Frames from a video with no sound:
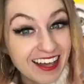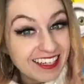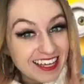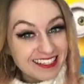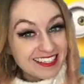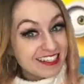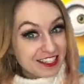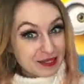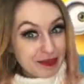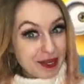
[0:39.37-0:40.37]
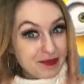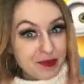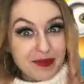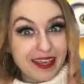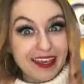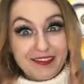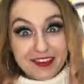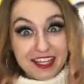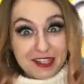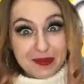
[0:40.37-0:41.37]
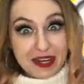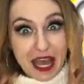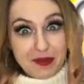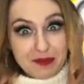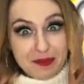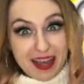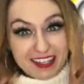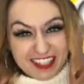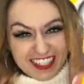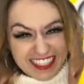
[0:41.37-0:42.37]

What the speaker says: Lastly, Despicable Me. For this one, I would match